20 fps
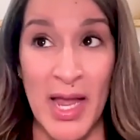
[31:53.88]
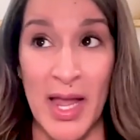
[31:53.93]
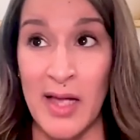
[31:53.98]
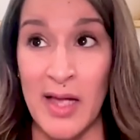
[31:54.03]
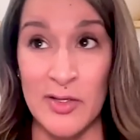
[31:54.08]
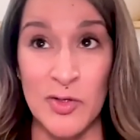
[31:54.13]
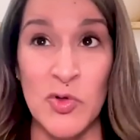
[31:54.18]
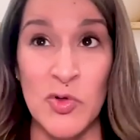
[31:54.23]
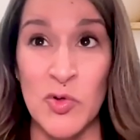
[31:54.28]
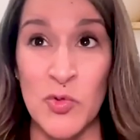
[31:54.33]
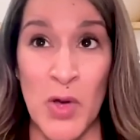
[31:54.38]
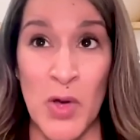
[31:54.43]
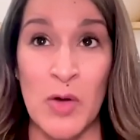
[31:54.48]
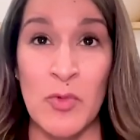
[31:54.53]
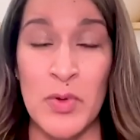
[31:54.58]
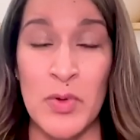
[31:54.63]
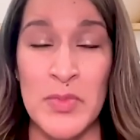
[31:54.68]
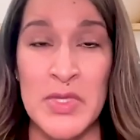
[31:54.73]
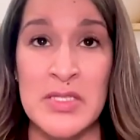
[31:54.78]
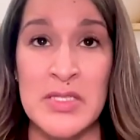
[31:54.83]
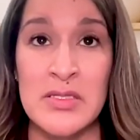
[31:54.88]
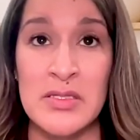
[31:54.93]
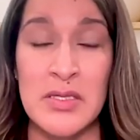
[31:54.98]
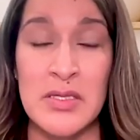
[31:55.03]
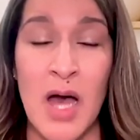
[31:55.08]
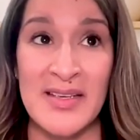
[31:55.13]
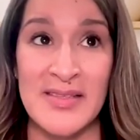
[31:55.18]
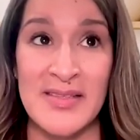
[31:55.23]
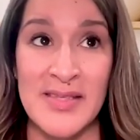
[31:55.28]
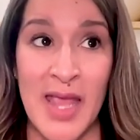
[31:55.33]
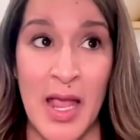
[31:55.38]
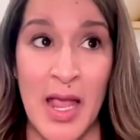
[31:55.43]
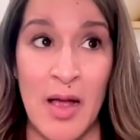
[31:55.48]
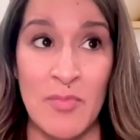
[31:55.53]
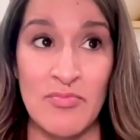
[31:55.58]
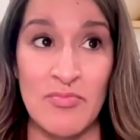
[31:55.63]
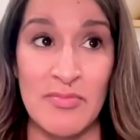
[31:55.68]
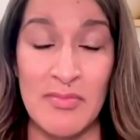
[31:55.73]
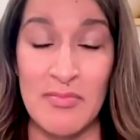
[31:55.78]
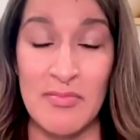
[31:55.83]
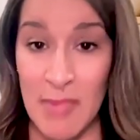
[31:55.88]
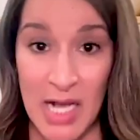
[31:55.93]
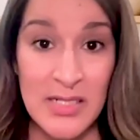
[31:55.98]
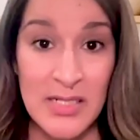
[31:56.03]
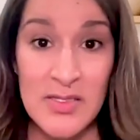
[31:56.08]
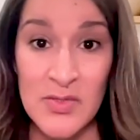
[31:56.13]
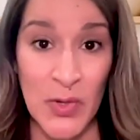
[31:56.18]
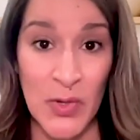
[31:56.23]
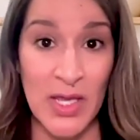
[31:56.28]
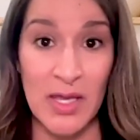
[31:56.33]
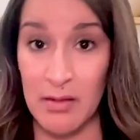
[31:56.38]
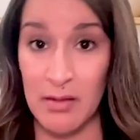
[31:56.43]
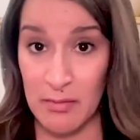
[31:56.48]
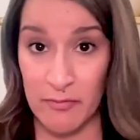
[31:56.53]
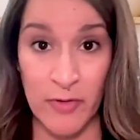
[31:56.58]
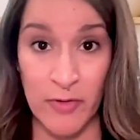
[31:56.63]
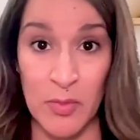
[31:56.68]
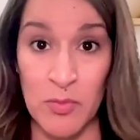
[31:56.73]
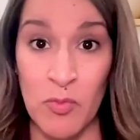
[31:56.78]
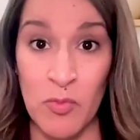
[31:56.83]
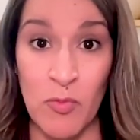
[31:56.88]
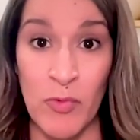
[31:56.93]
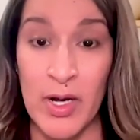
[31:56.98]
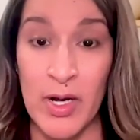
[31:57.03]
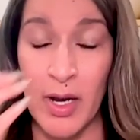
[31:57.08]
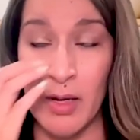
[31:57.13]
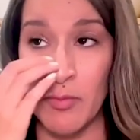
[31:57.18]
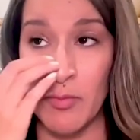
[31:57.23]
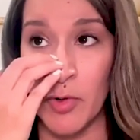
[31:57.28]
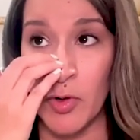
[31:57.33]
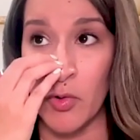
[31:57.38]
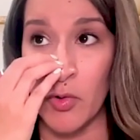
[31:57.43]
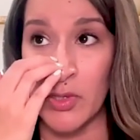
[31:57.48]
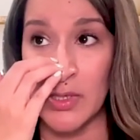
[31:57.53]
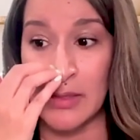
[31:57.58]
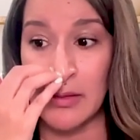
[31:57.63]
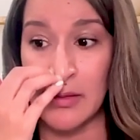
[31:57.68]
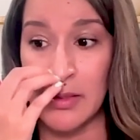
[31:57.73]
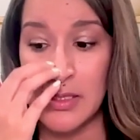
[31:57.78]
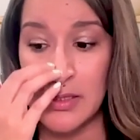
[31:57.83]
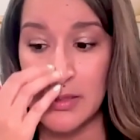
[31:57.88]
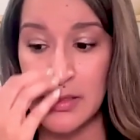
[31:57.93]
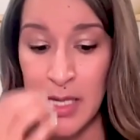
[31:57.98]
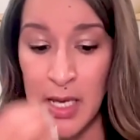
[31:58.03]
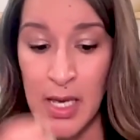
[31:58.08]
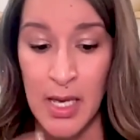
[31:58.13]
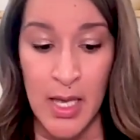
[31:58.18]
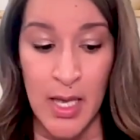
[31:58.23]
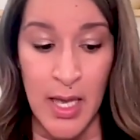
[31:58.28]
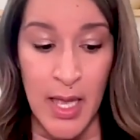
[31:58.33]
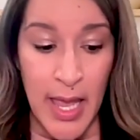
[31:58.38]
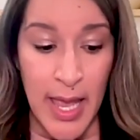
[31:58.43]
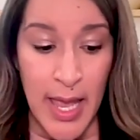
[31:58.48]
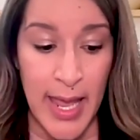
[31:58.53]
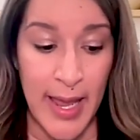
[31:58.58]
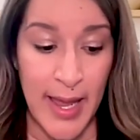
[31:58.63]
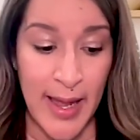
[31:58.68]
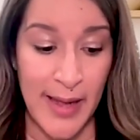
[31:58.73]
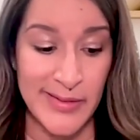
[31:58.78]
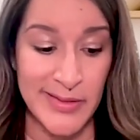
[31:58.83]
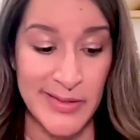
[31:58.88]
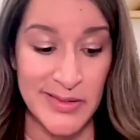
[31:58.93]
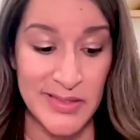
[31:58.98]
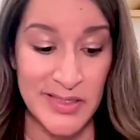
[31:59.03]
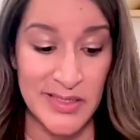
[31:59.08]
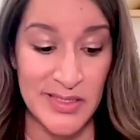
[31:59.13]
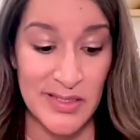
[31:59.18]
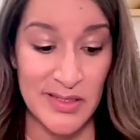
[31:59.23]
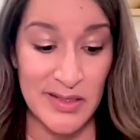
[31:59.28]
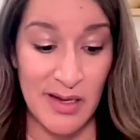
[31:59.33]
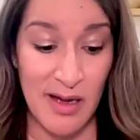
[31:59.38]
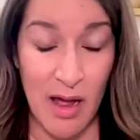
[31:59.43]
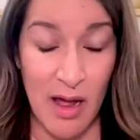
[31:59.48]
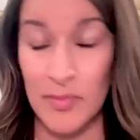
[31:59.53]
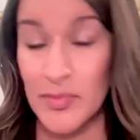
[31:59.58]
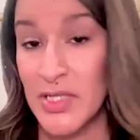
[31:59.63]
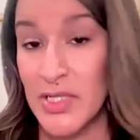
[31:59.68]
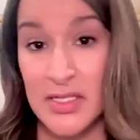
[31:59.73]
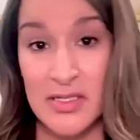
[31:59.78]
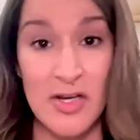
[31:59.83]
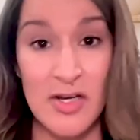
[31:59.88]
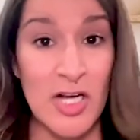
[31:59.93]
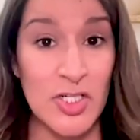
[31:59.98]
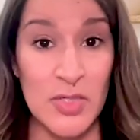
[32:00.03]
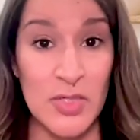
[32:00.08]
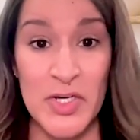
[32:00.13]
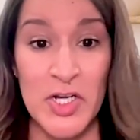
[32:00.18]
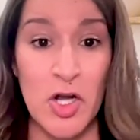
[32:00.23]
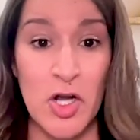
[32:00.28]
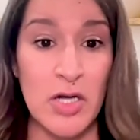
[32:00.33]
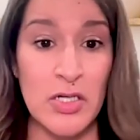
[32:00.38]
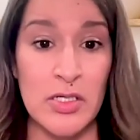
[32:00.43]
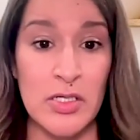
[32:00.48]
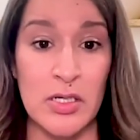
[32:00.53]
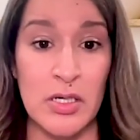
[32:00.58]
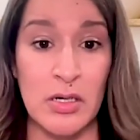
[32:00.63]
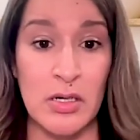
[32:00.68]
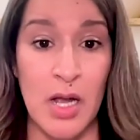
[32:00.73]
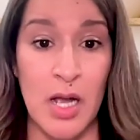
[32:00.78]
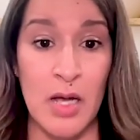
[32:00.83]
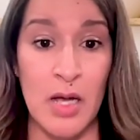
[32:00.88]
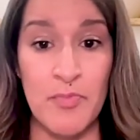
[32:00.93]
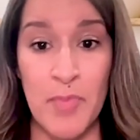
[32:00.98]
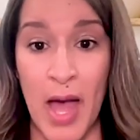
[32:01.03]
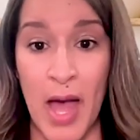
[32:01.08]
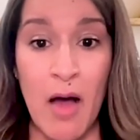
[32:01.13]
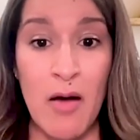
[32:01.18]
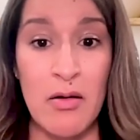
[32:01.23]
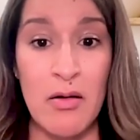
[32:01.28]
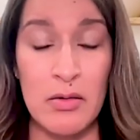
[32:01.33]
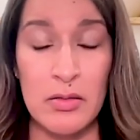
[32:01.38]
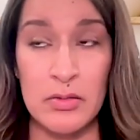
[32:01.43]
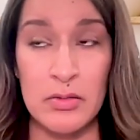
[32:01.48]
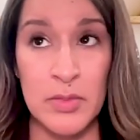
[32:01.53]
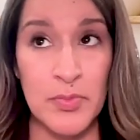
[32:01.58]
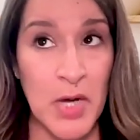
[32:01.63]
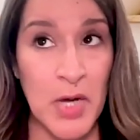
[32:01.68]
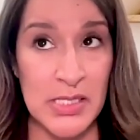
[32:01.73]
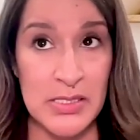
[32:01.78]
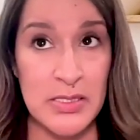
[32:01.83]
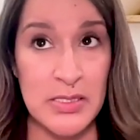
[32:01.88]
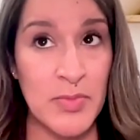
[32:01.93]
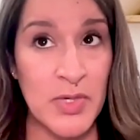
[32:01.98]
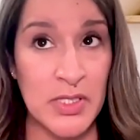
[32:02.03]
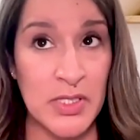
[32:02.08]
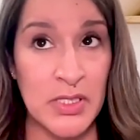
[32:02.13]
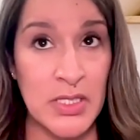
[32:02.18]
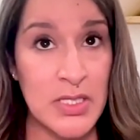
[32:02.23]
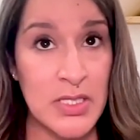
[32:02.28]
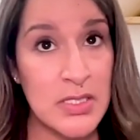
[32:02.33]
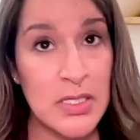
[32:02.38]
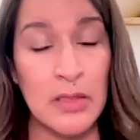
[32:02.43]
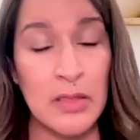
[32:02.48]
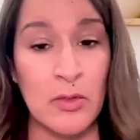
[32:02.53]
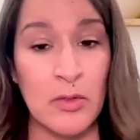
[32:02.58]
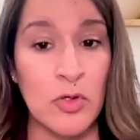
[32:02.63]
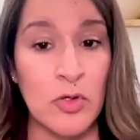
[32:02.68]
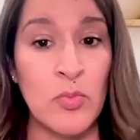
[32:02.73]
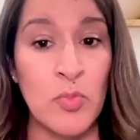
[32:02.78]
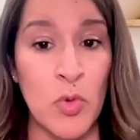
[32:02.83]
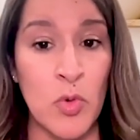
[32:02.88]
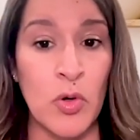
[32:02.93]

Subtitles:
annual Well Women's exam next week from when I am recording this. And I'm going to talk to my doctor about the possibilities and learn